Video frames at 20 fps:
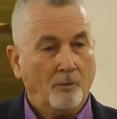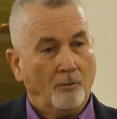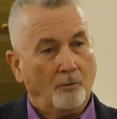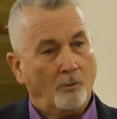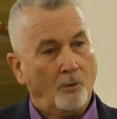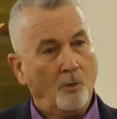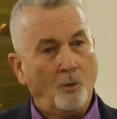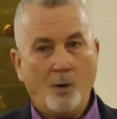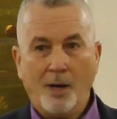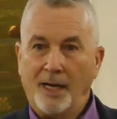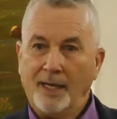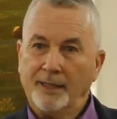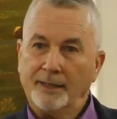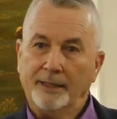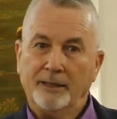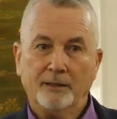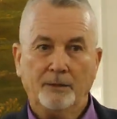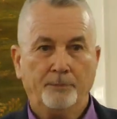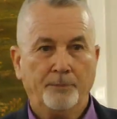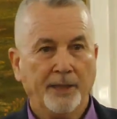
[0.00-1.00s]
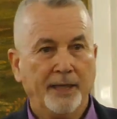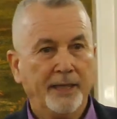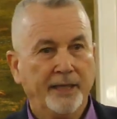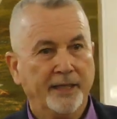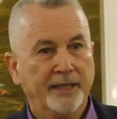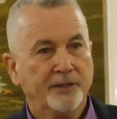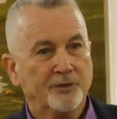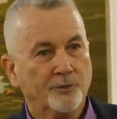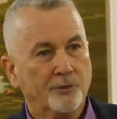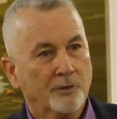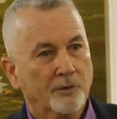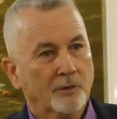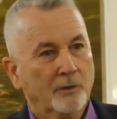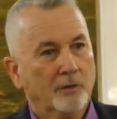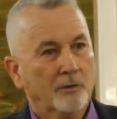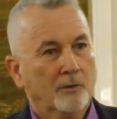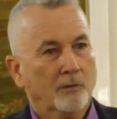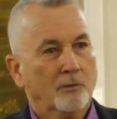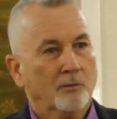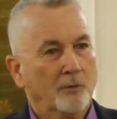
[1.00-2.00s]
Well, why did the pigs
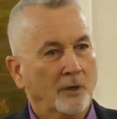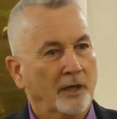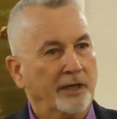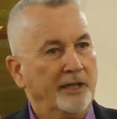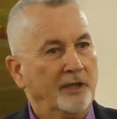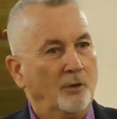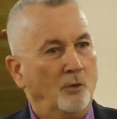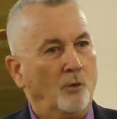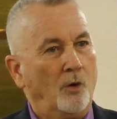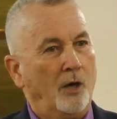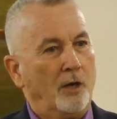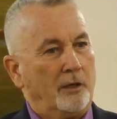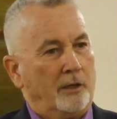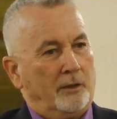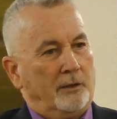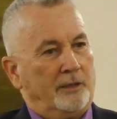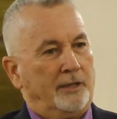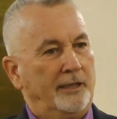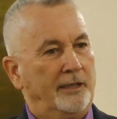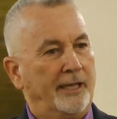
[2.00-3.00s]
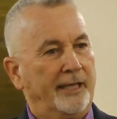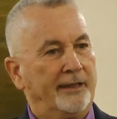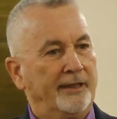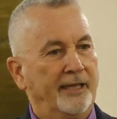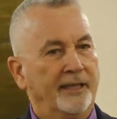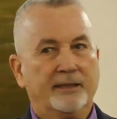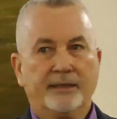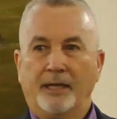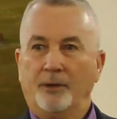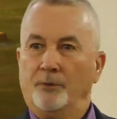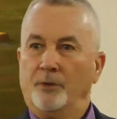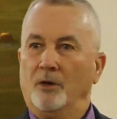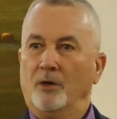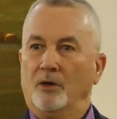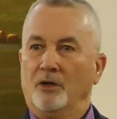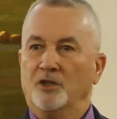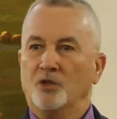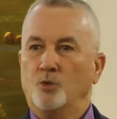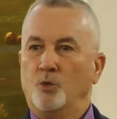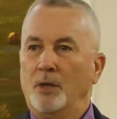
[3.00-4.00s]
run in the water? Did they think they were
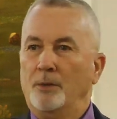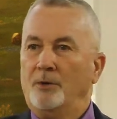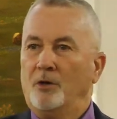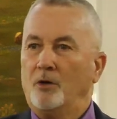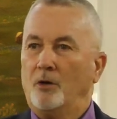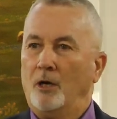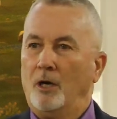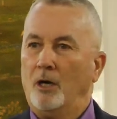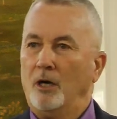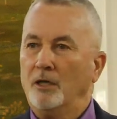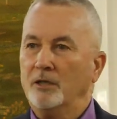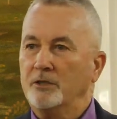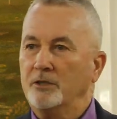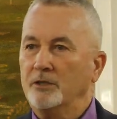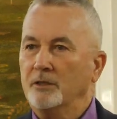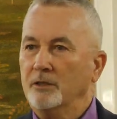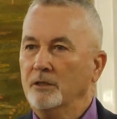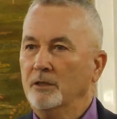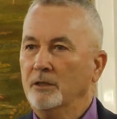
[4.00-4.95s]
going to swim across?